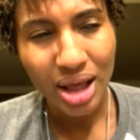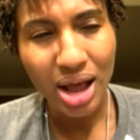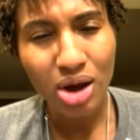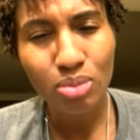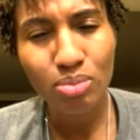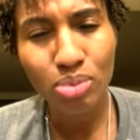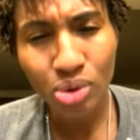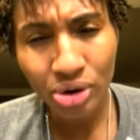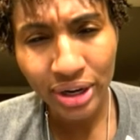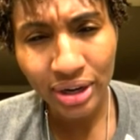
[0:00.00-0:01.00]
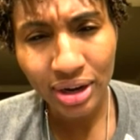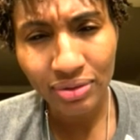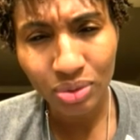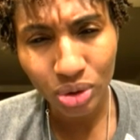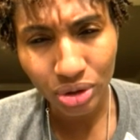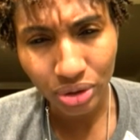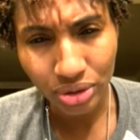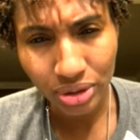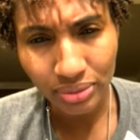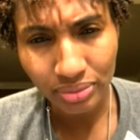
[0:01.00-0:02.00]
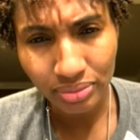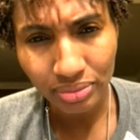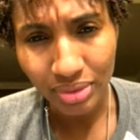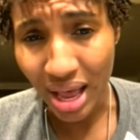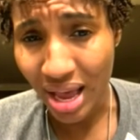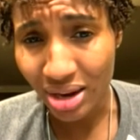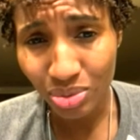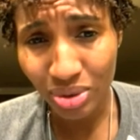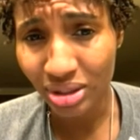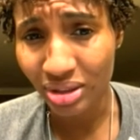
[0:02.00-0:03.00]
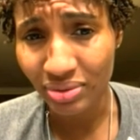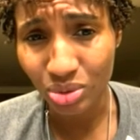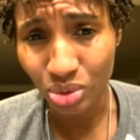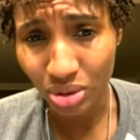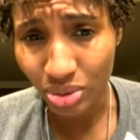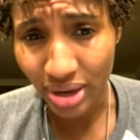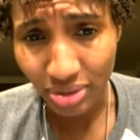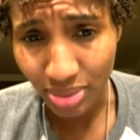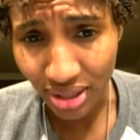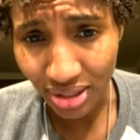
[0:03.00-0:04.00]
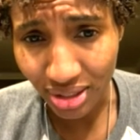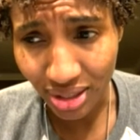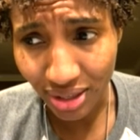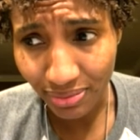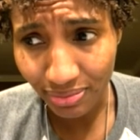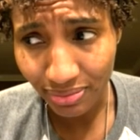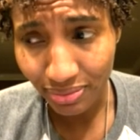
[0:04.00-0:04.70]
How boring of a world. I don't want to live in a world where everybody's the same.